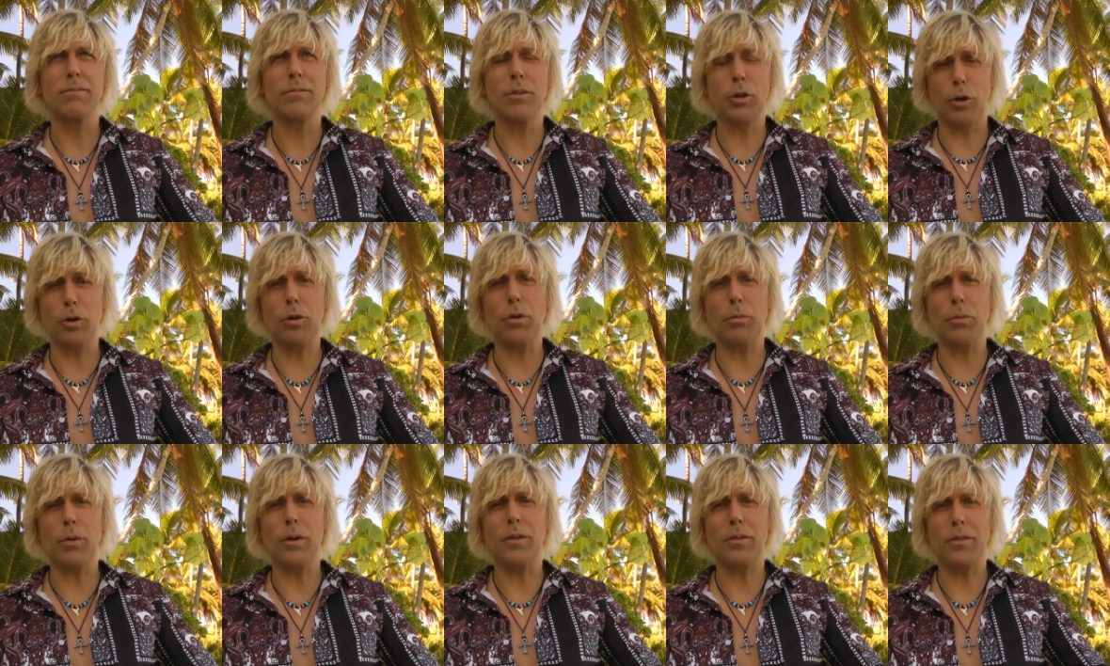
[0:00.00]
The
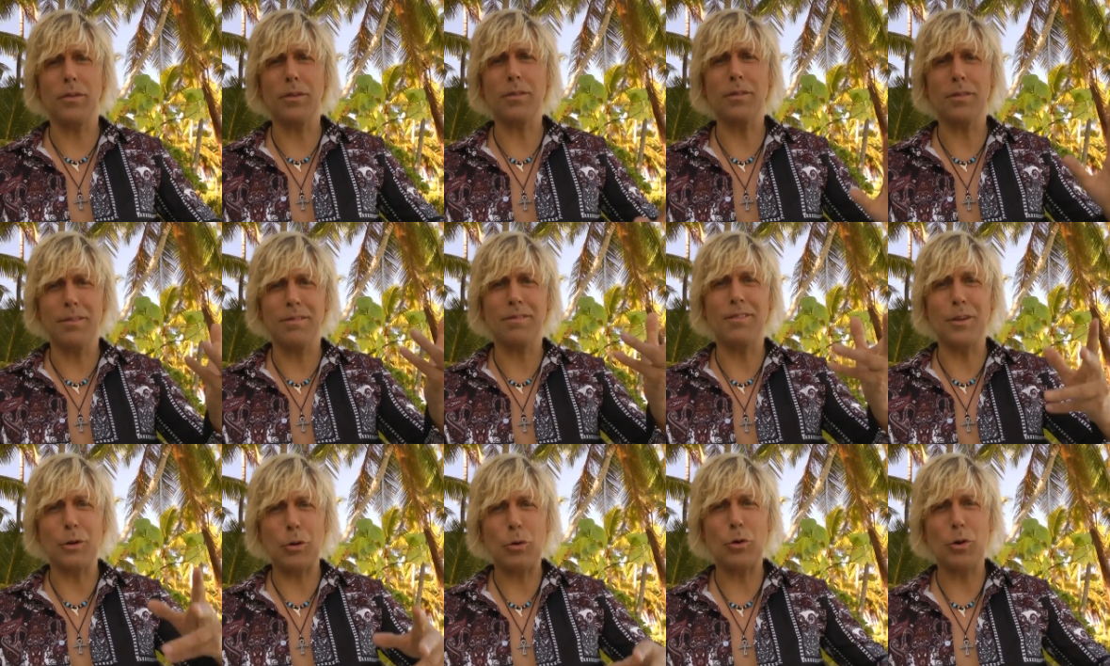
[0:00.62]
good ones, the,
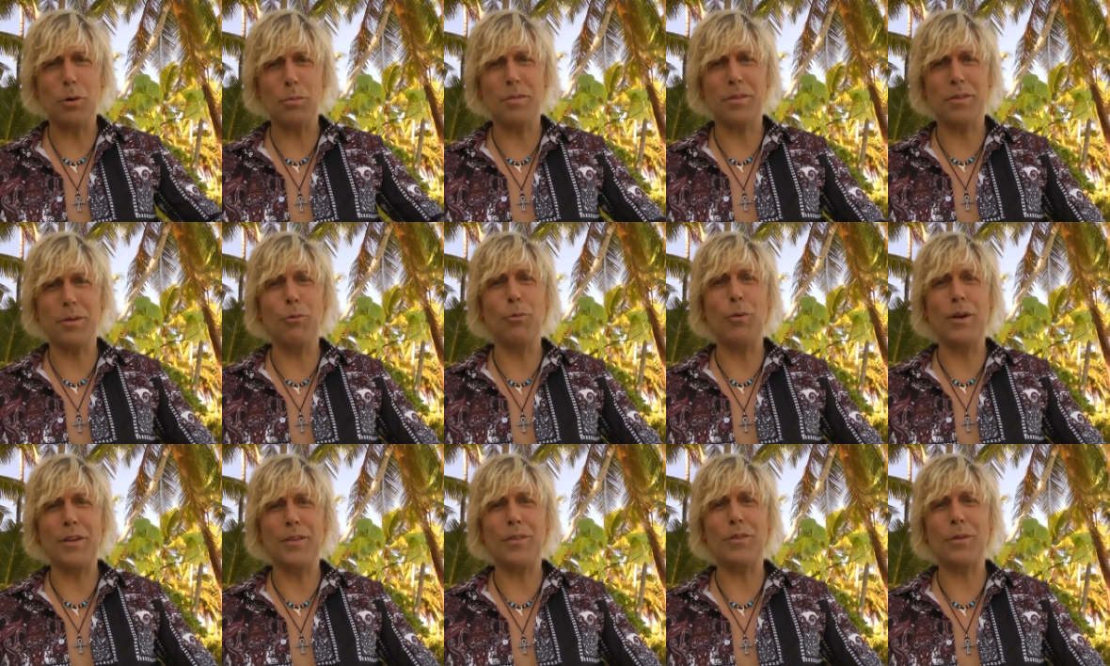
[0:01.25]
the norm, the
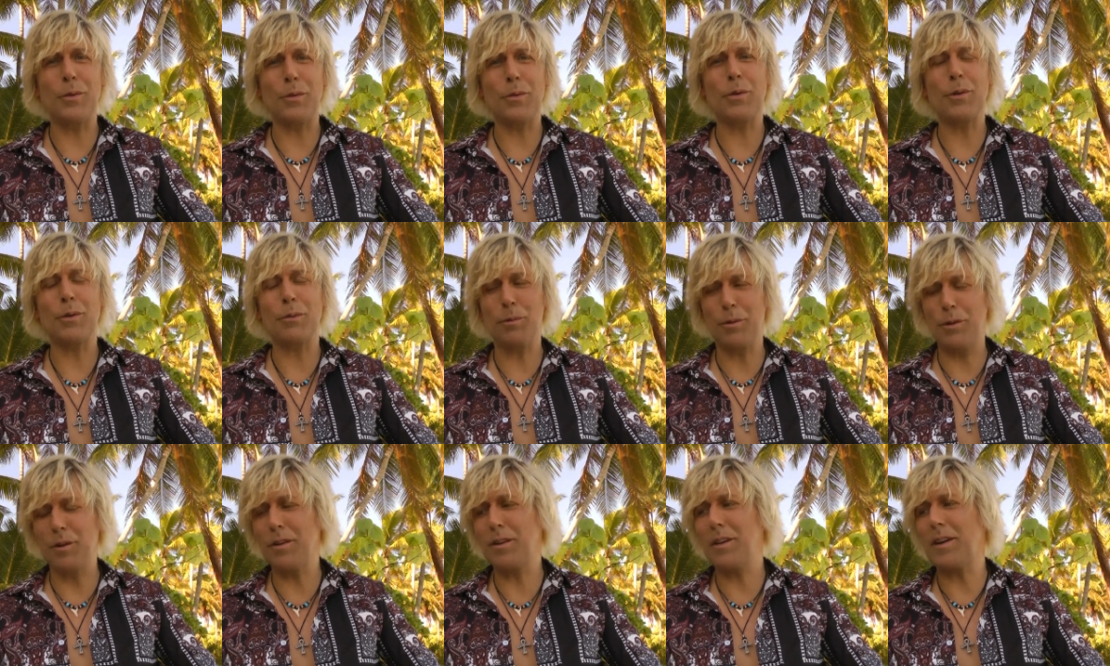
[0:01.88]
ones who are
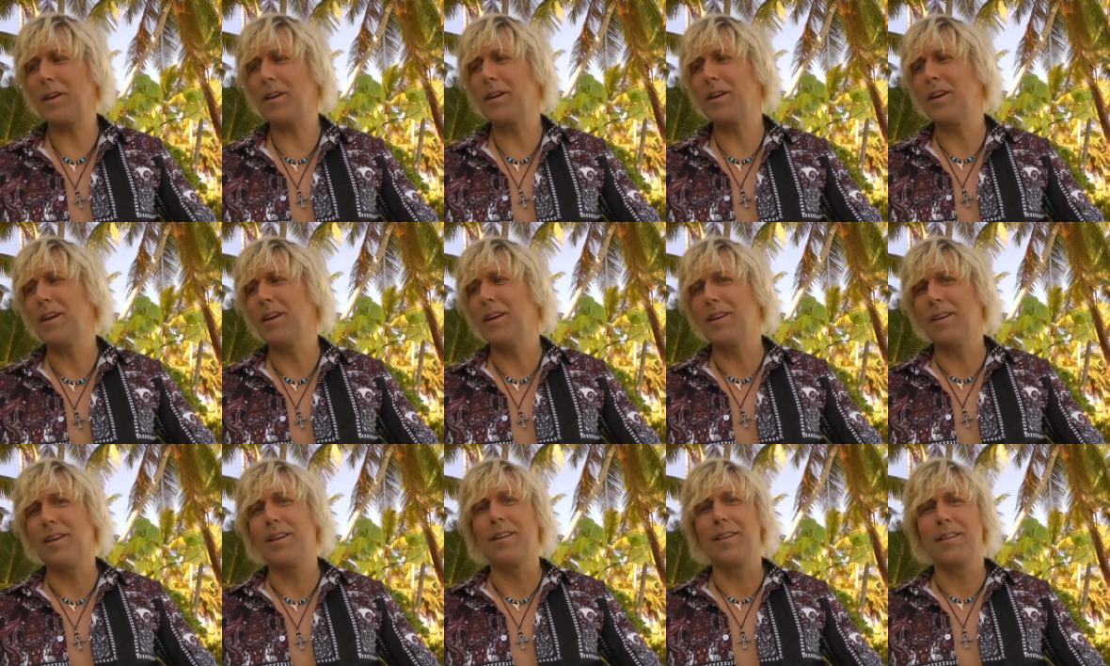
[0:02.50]
really
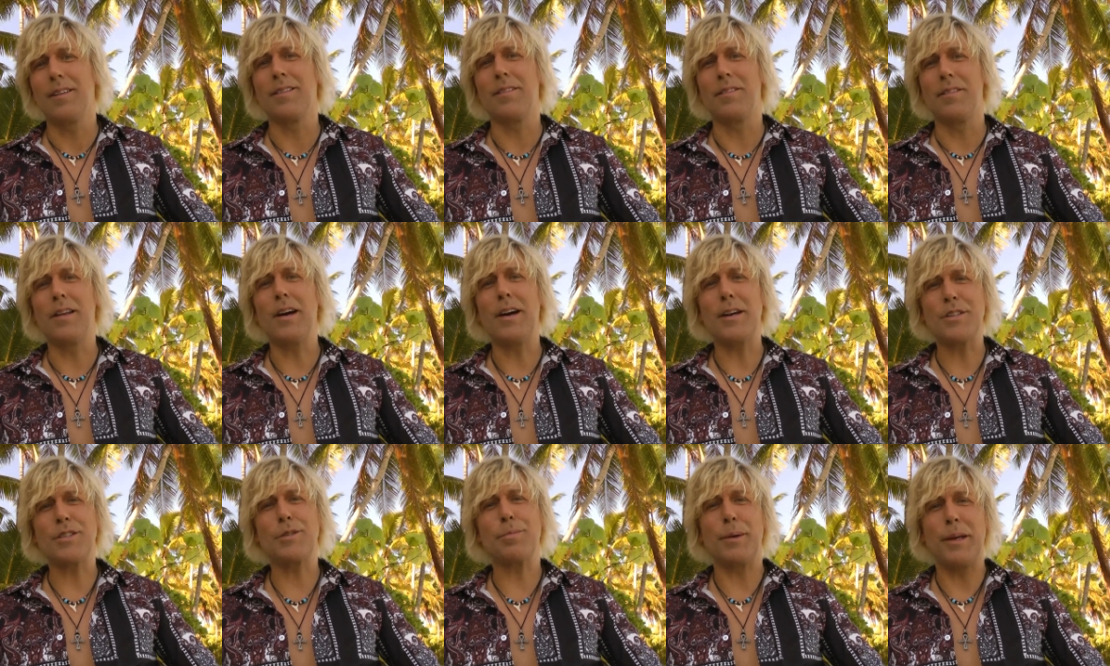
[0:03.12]

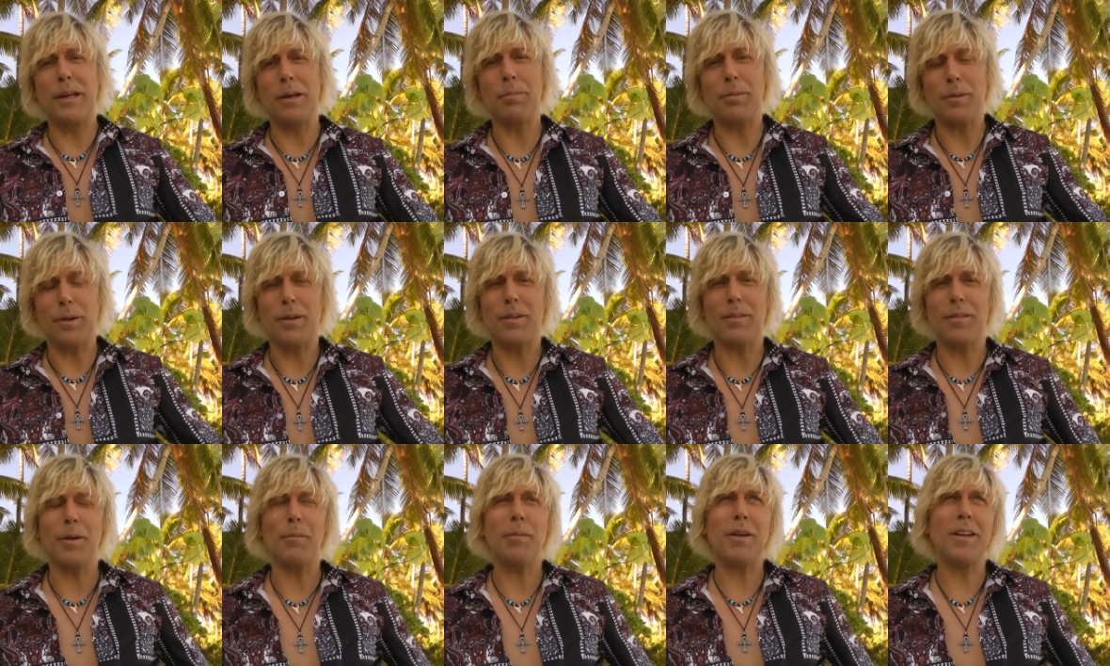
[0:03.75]
nice people.
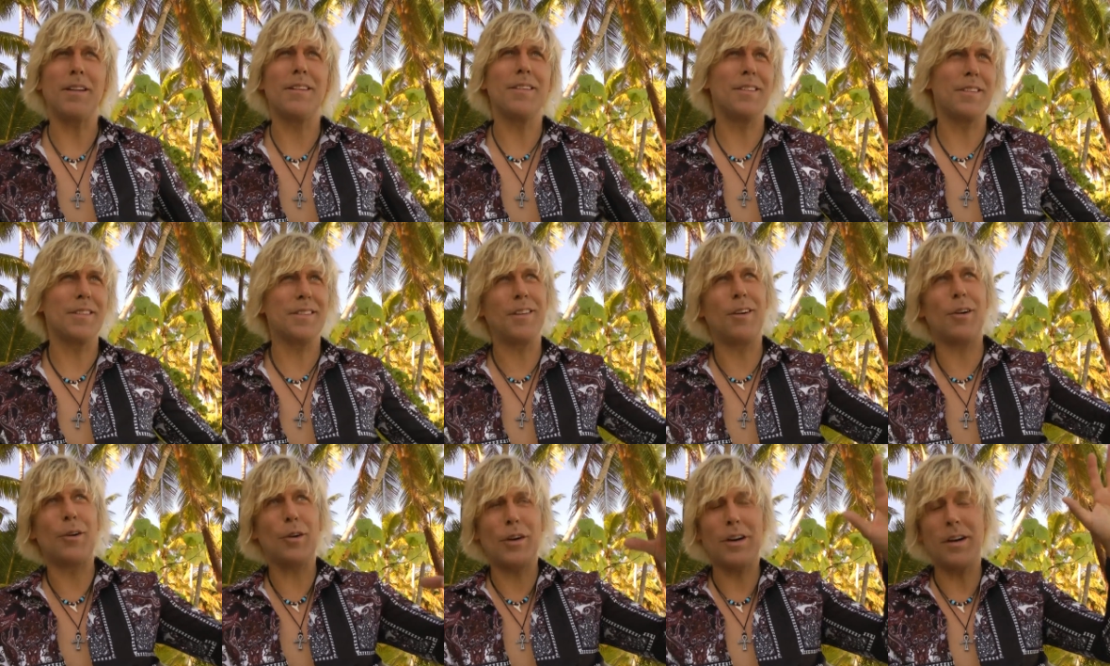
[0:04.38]
I mean,
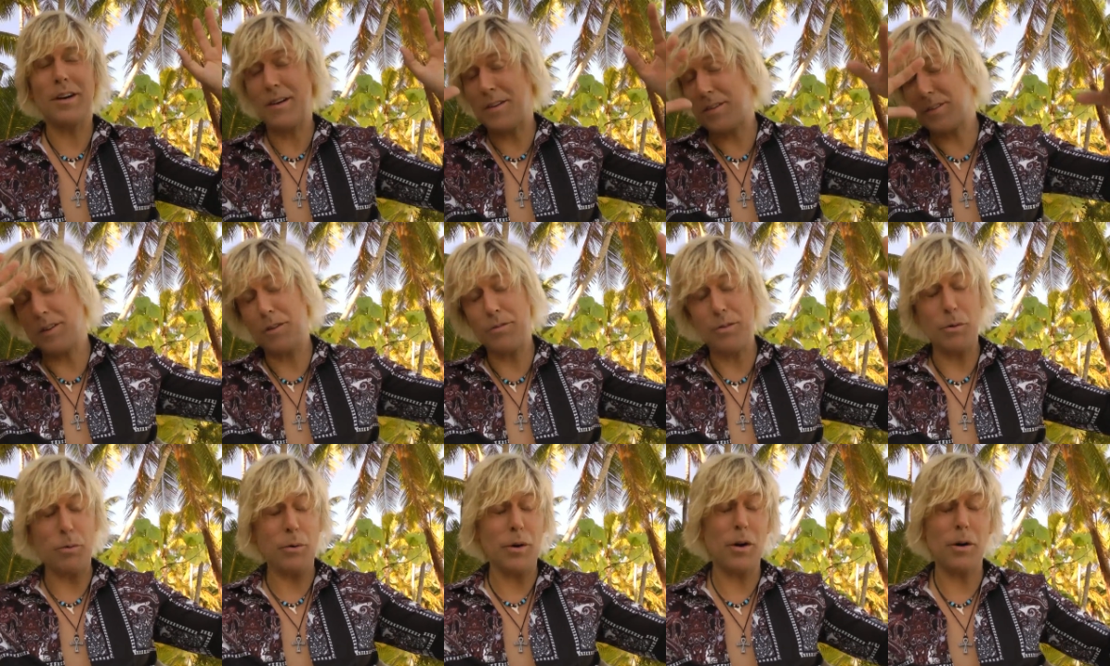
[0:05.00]
there's all kinds
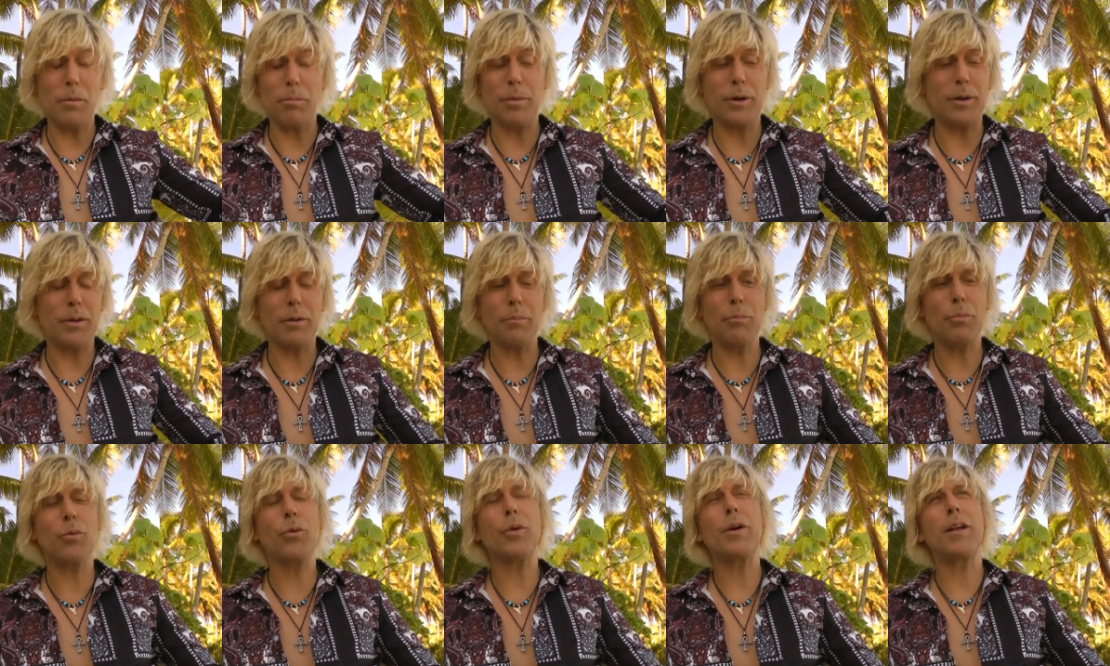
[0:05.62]
everywhere, but the
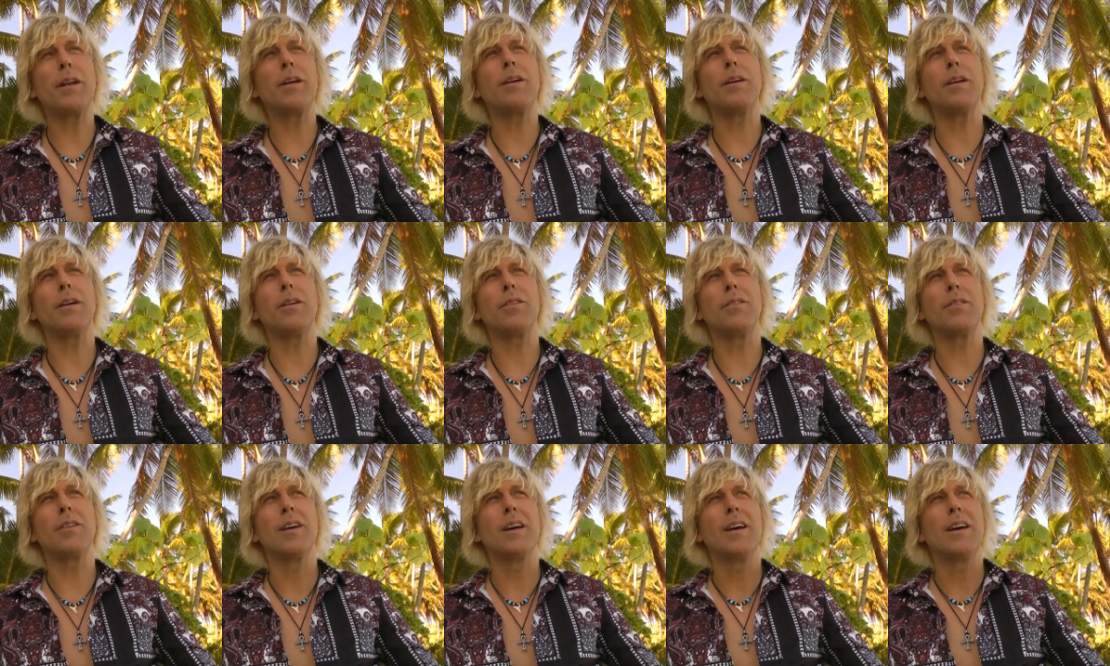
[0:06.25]
point
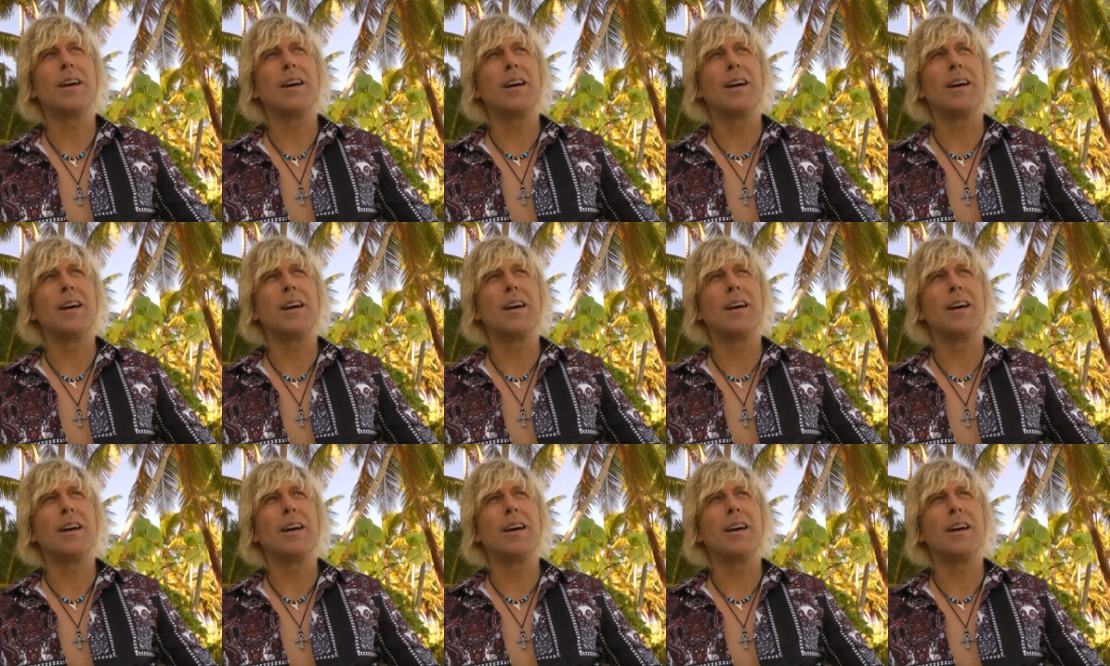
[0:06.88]
is,